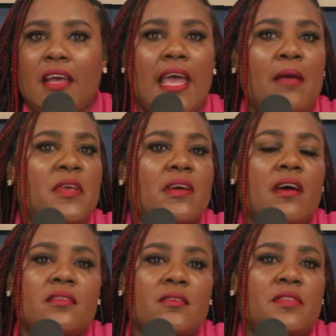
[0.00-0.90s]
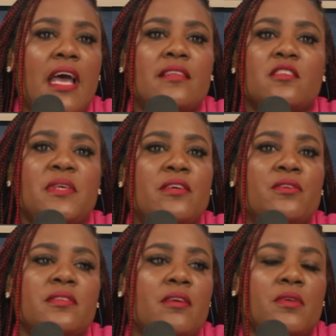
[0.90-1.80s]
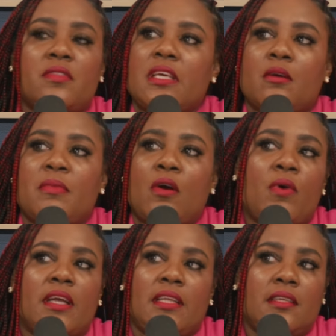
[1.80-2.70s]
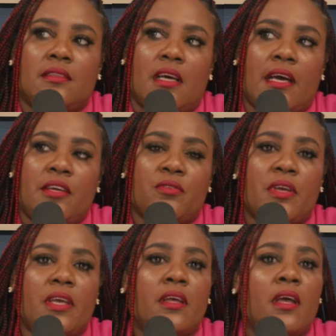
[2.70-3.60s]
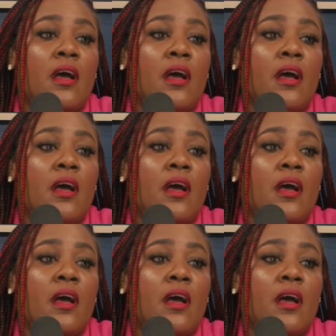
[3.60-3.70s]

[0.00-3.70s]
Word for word: And because of that, speakers never think about why they need to hydrate.